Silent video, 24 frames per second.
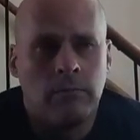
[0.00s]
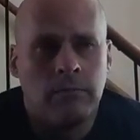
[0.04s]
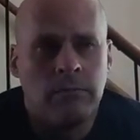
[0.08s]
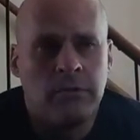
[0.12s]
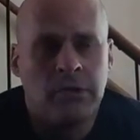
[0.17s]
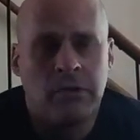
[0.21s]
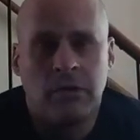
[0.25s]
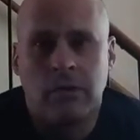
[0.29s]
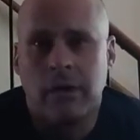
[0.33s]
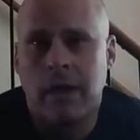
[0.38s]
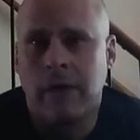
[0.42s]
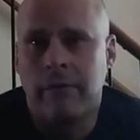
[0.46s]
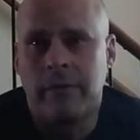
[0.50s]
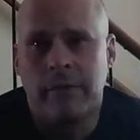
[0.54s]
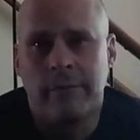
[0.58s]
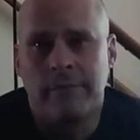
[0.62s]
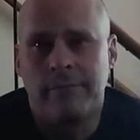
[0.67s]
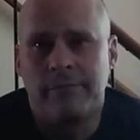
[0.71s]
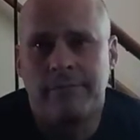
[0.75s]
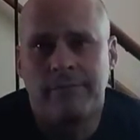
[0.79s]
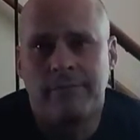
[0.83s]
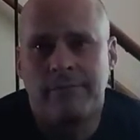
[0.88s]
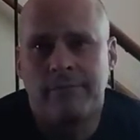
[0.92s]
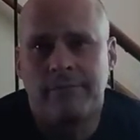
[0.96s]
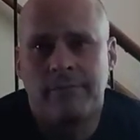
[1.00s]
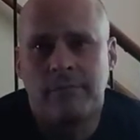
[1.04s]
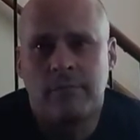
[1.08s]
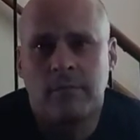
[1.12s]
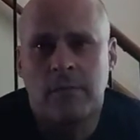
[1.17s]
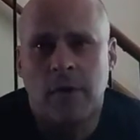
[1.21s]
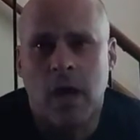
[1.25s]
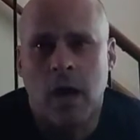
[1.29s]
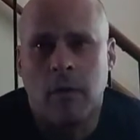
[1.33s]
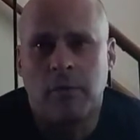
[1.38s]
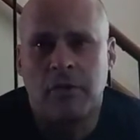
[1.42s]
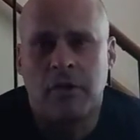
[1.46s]
Still haven't
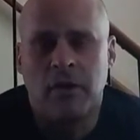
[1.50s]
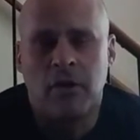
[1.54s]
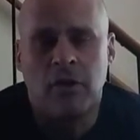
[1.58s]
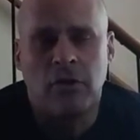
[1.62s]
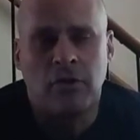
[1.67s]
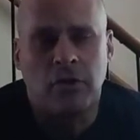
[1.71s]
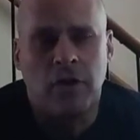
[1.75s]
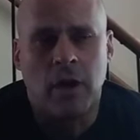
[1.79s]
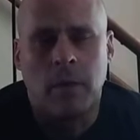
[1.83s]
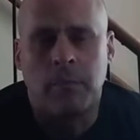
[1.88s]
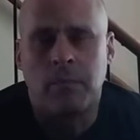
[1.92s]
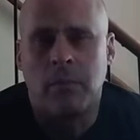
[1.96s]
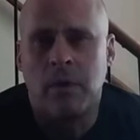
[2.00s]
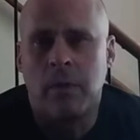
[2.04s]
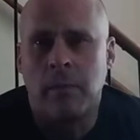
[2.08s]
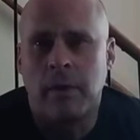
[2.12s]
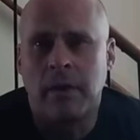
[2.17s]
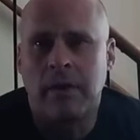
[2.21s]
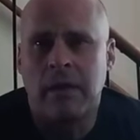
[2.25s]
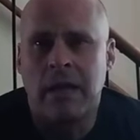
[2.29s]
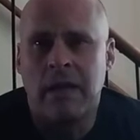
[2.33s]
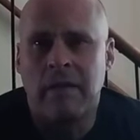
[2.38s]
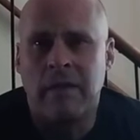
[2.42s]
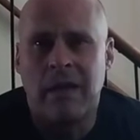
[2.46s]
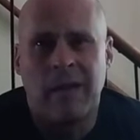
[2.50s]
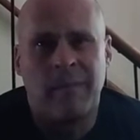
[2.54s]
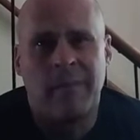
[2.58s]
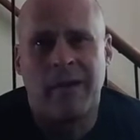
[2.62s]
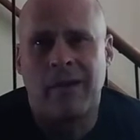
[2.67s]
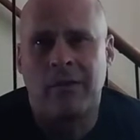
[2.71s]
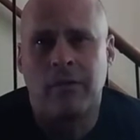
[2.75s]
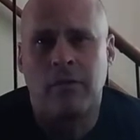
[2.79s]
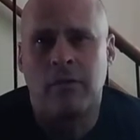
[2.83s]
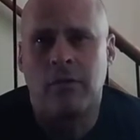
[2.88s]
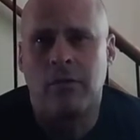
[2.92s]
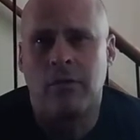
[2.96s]
obviously hooked it up in my TV. I'm
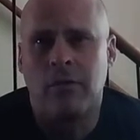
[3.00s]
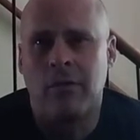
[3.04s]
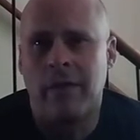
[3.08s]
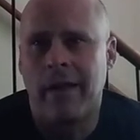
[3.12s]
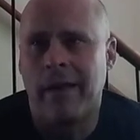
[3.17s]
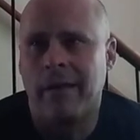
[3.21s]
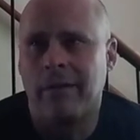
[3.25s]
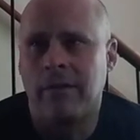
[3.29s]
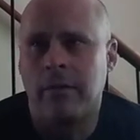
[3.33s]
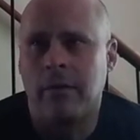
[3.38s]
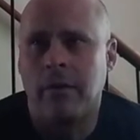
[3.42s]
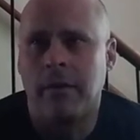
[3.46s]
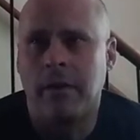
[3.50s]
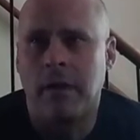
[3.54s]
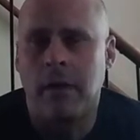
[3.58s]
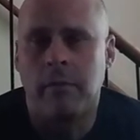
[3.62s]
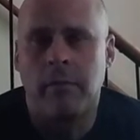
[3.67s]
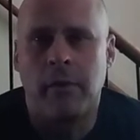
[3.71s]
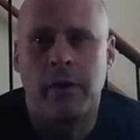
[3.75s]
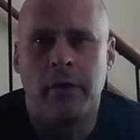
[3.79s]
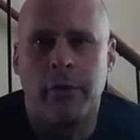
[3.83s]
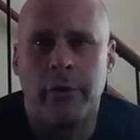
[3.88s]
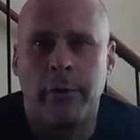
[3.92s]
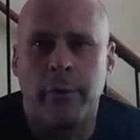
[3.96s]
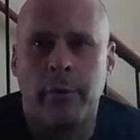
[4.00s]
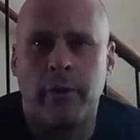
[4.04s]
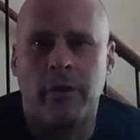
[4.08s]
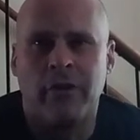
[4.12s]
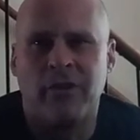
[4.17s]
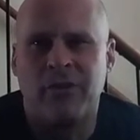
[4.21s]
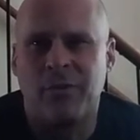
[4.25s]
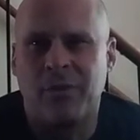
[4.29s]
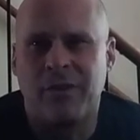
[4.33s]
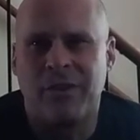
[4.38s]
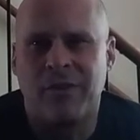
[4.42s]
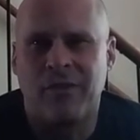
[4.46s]
not going to do that until I get my new one.
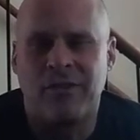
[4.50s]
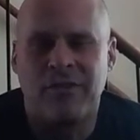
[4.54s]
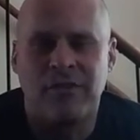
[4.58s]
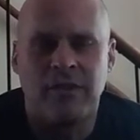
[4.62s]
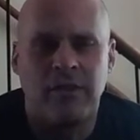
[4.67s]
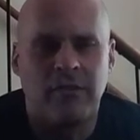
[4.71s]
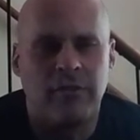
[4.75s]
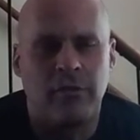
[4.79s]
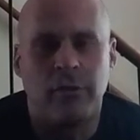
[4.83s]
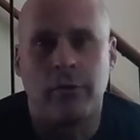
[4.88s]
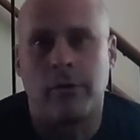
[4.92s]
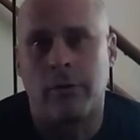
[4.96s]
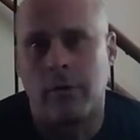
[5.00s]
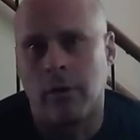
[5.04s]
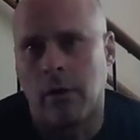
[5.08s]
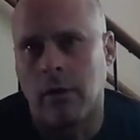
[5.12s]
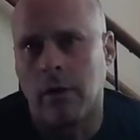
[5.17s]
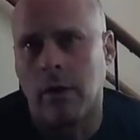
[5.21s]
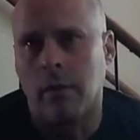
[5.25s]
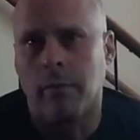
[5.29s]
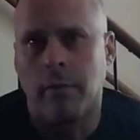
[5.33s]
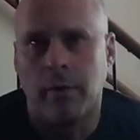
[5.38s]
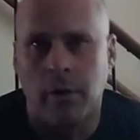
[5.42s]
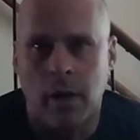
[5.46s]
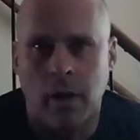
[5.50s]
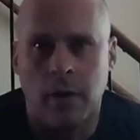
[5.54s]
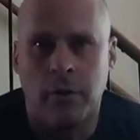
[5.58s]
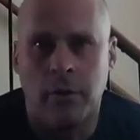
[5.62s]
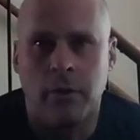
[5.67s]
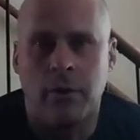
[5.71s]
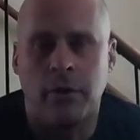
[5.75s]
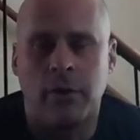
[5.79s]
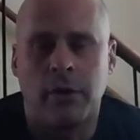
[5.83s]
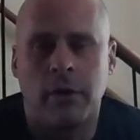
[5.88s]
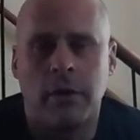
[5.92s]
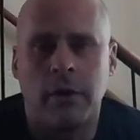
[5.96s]
There's really no sense of hooking all up and
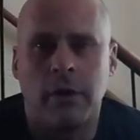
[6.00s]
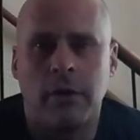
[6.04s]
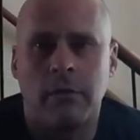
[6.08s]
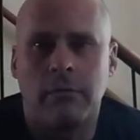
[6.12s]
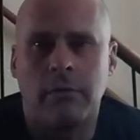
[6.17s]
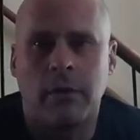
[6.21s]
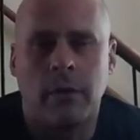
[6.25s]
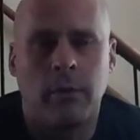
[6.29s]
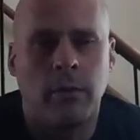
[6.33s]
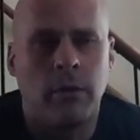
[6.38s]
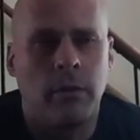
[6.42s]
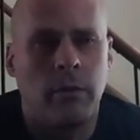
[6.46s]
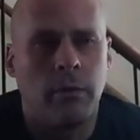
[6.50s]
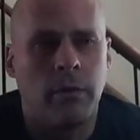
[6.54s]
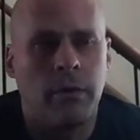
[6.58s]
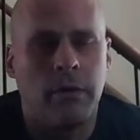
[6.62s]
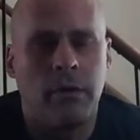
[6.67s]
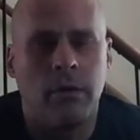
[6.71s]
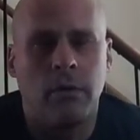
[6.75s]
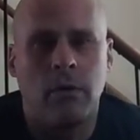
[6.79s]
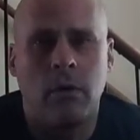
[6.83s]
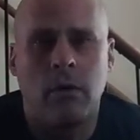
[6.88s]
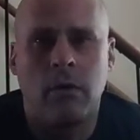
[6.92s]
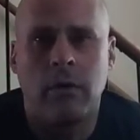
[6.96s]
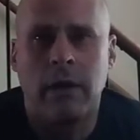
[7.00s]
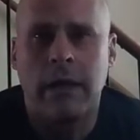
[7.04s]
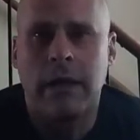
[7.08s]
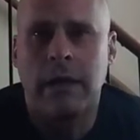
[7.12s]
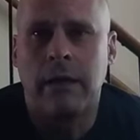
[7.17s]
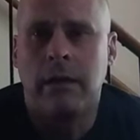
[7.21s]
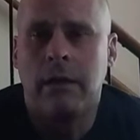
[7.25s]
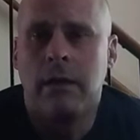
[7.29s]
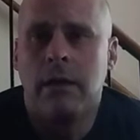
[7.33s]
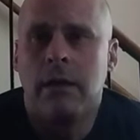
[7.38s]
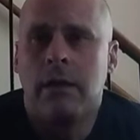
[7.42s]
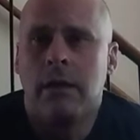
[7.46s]
unhooking it. I really don't want to do all
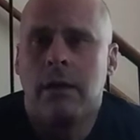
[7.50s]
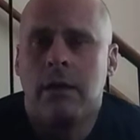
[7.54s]
that.